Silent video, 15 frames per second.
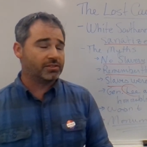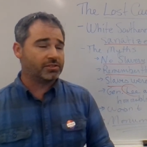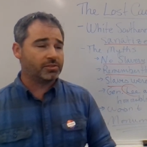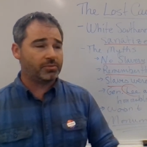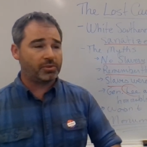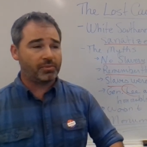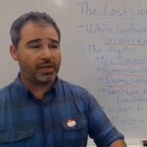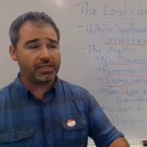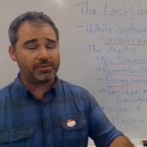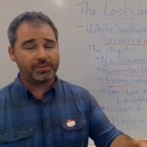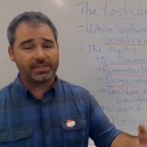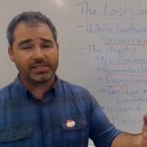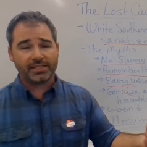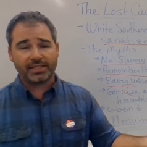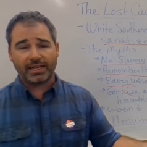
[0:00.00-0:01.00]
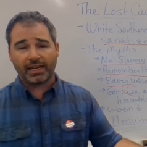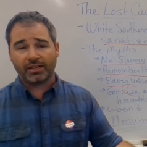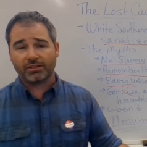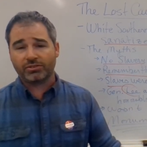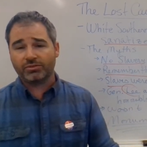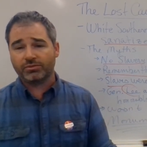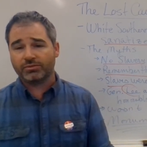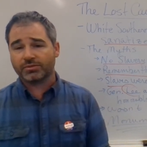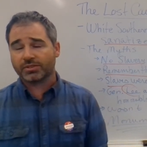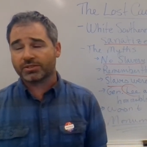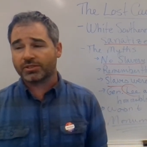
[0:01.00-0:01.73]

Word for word: There's going to be monuments to Calhoun.